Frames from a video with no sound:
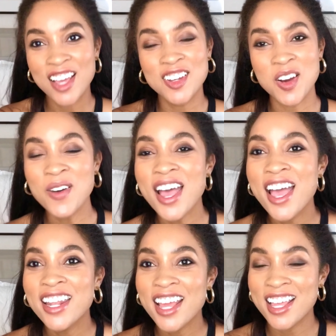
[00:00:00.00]
go
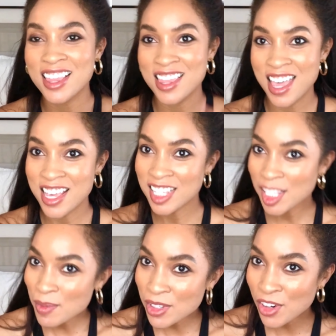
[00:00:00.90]
ahead and like and
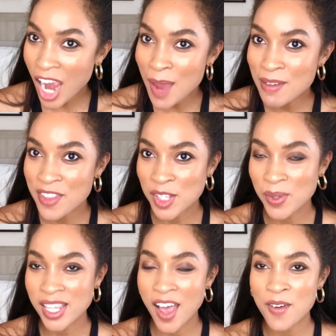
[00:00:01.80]
subscribe if this
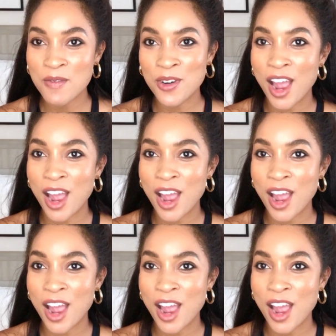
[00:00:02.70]
was helpful.